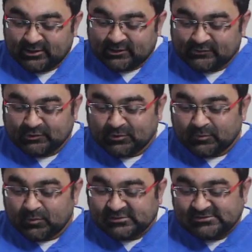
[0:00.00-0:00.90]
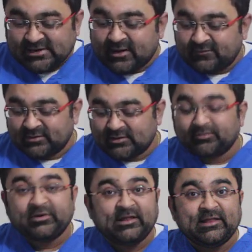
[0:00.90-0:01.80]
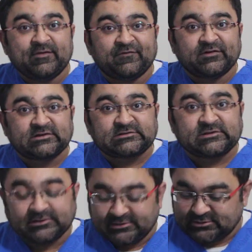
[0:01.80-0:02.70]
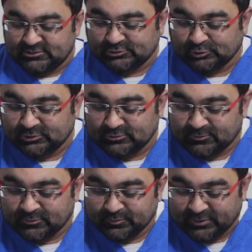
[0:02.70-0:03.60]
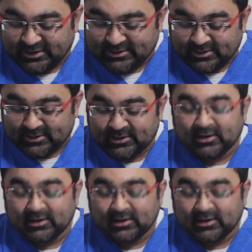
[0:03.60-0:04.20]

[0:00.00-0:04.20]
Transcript: So we'll start with the breathing first. So breathing.